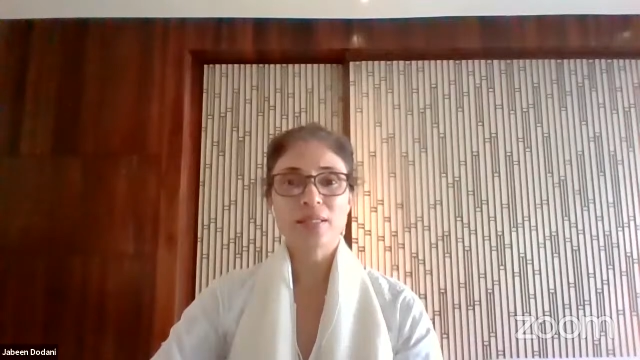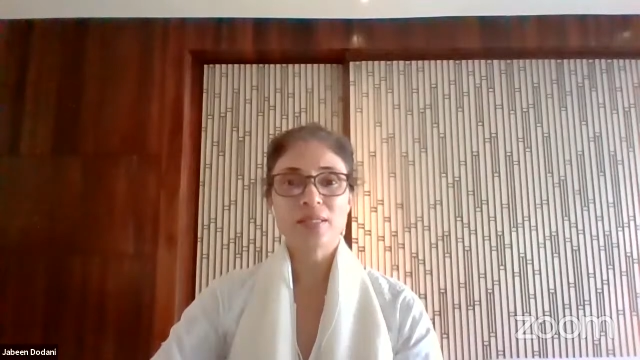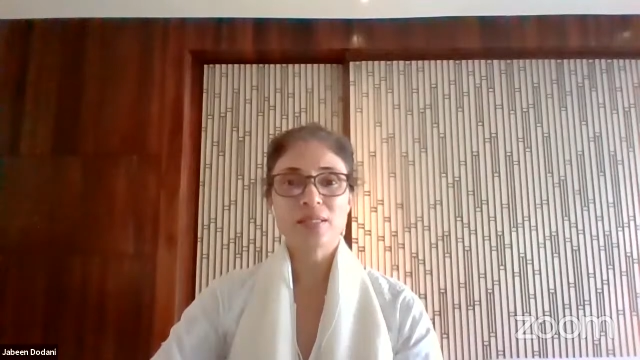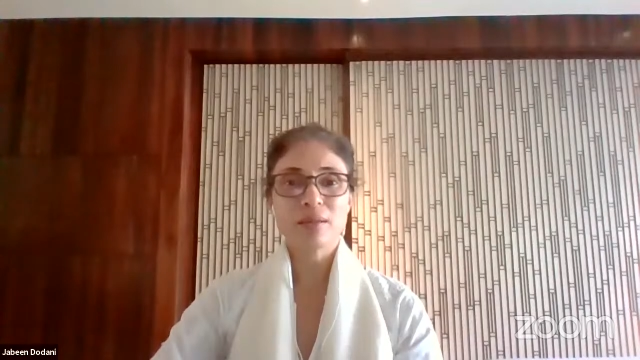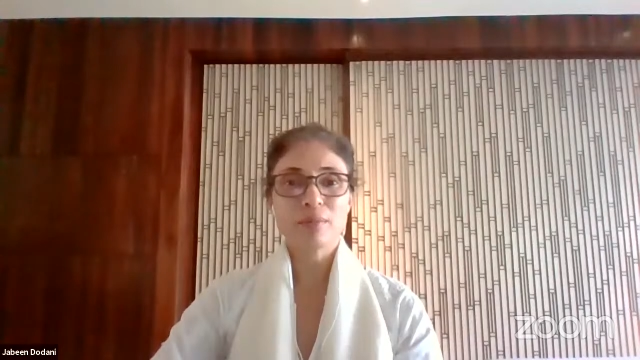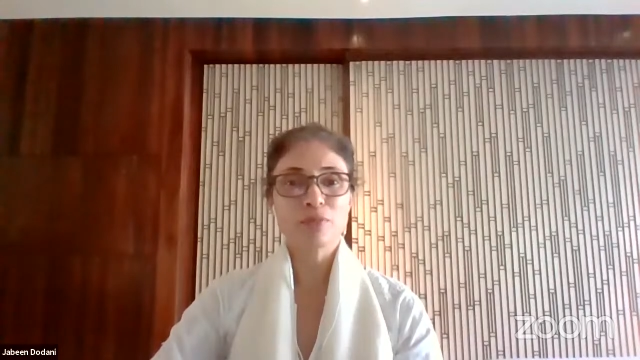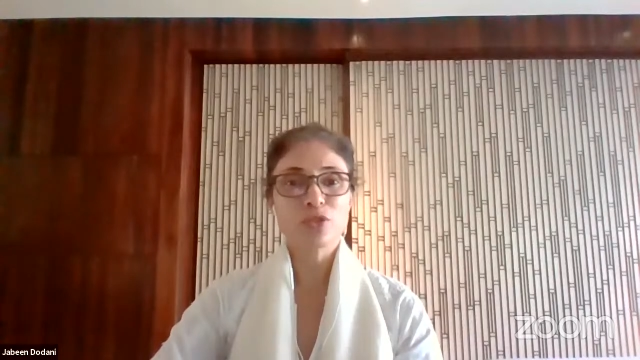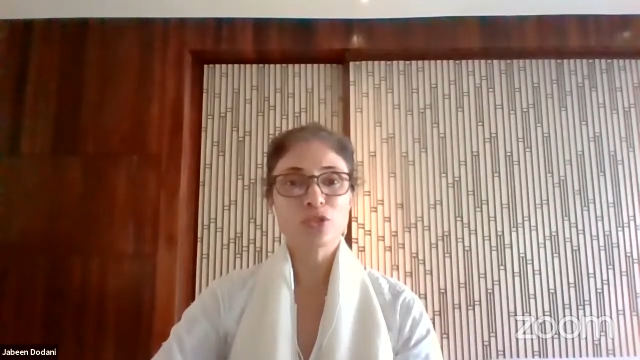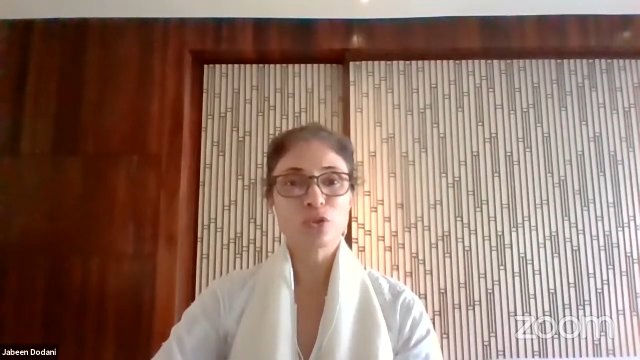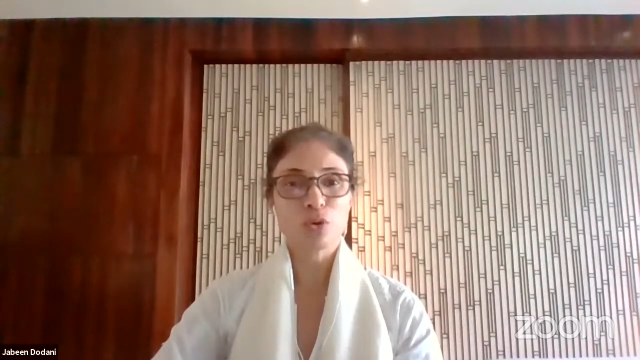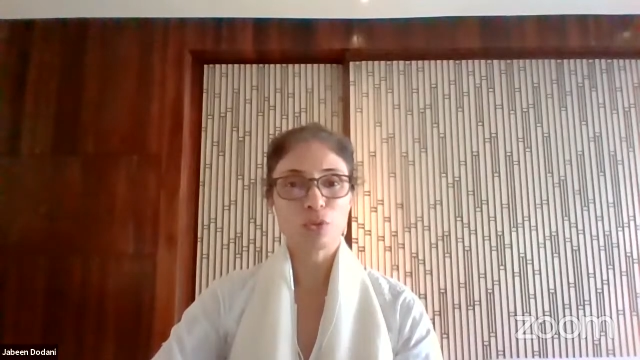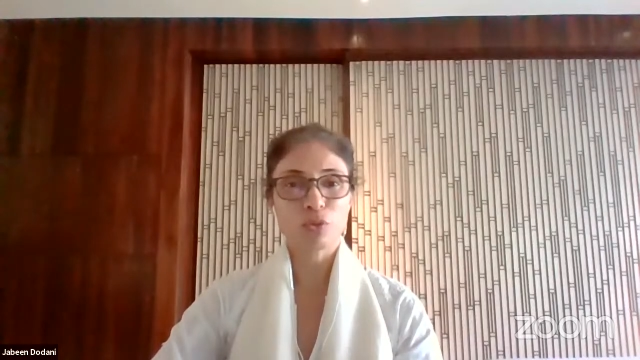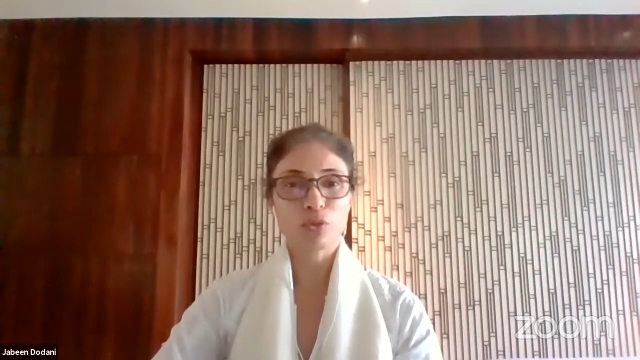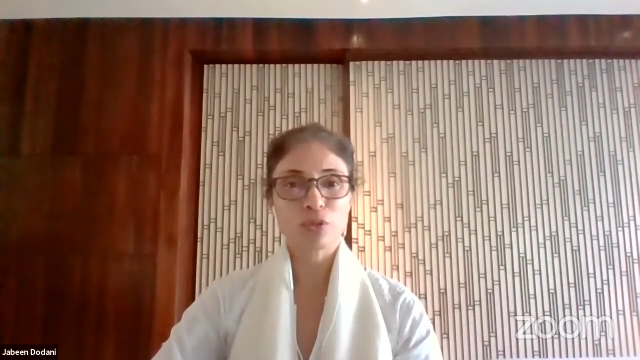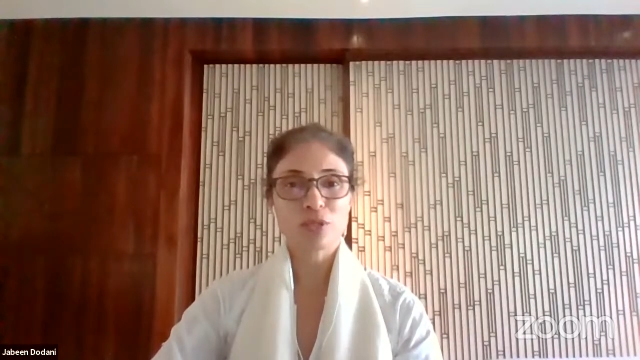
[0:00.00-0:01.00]
some
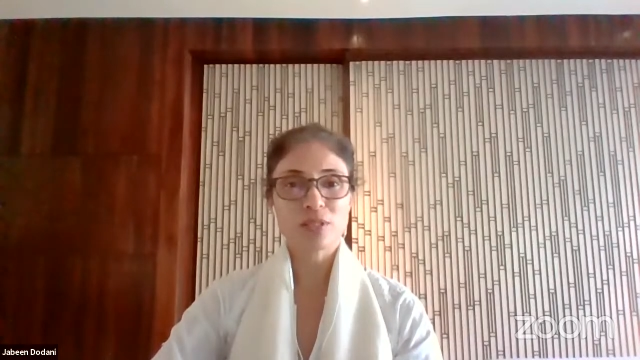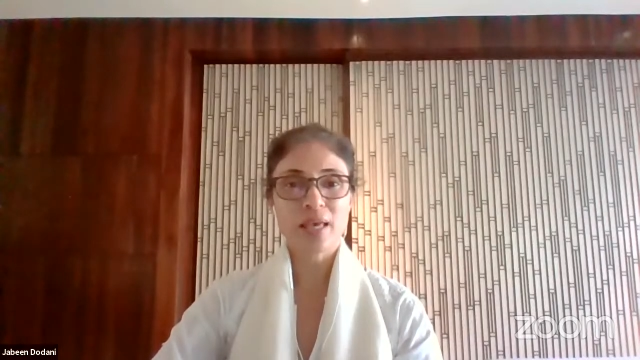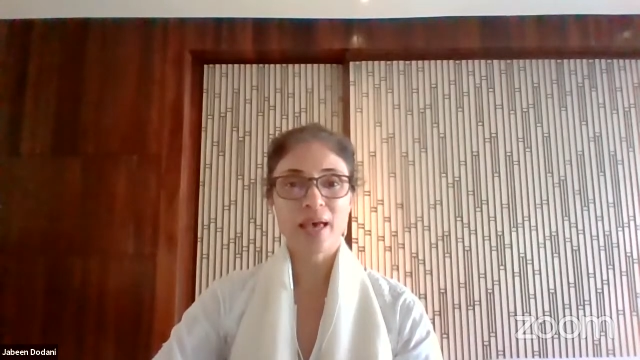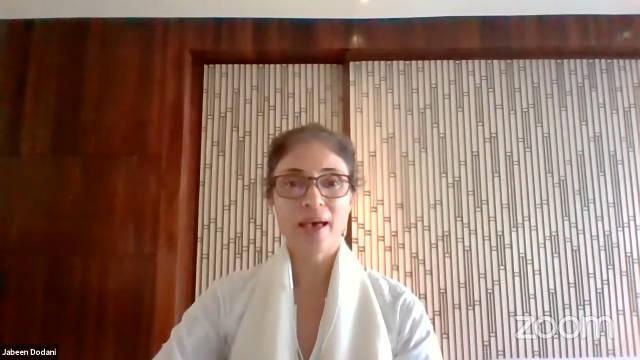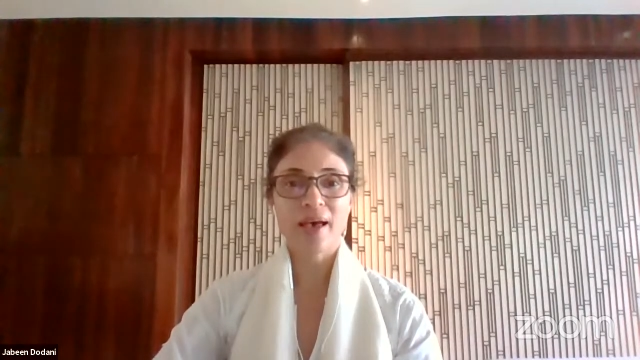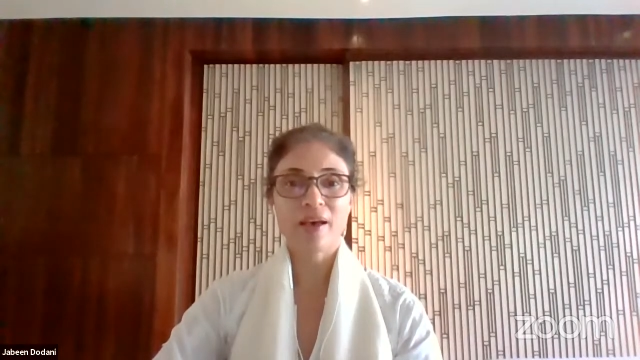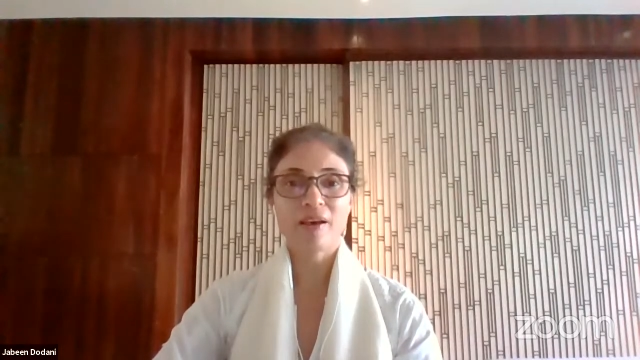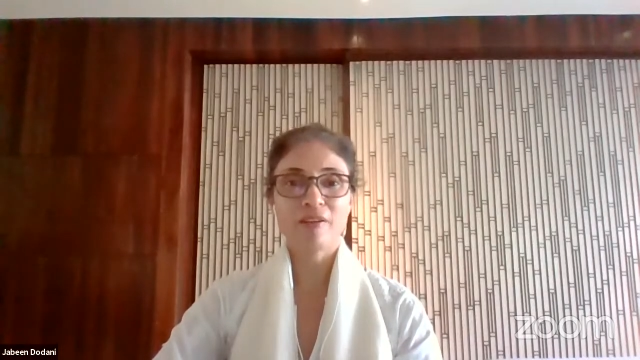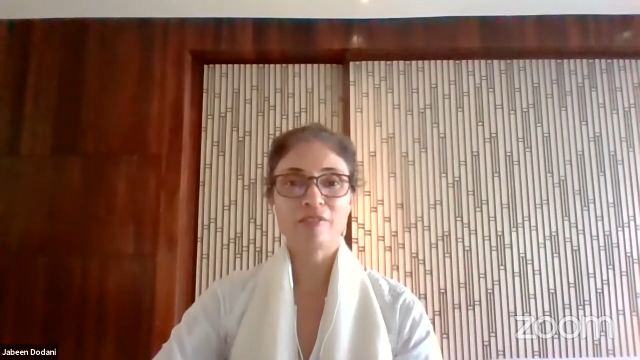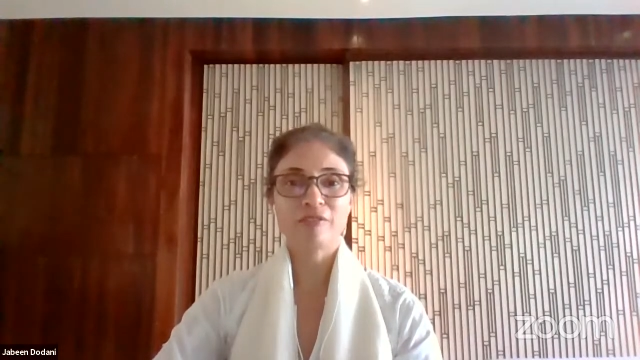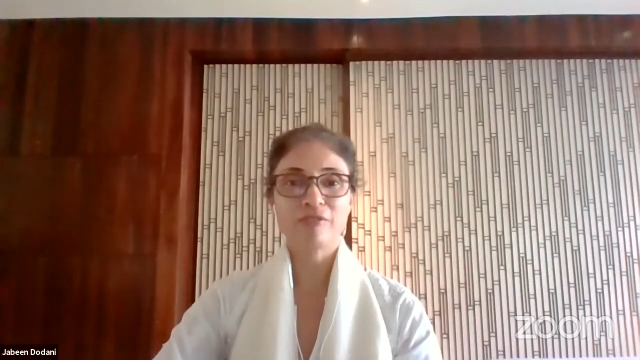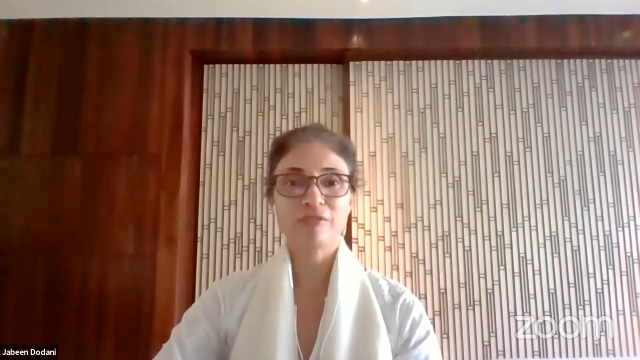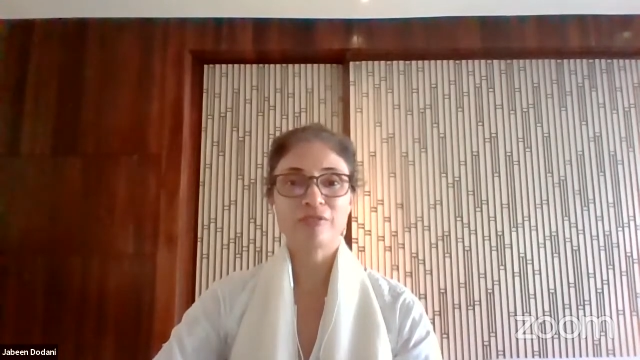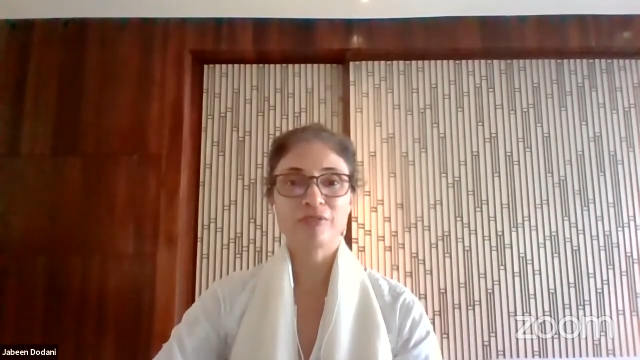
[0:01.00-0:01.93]
souls have